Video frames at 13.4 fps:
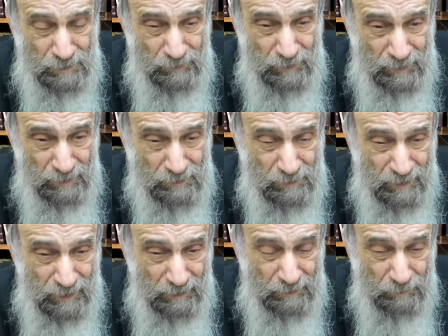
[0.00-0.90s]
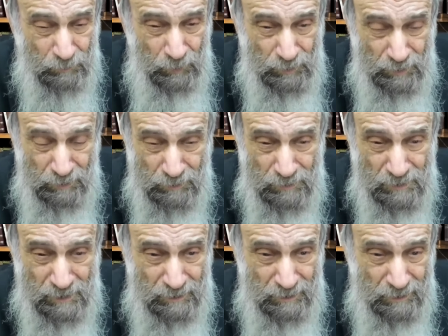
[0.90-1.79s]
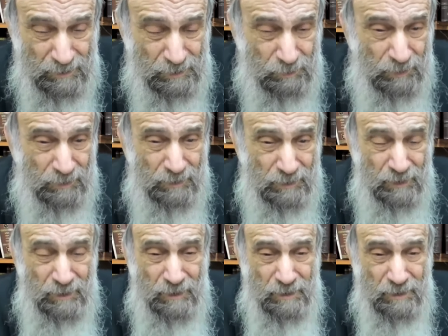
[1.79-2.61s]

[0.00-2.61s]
If the kids are not won't understand it as well,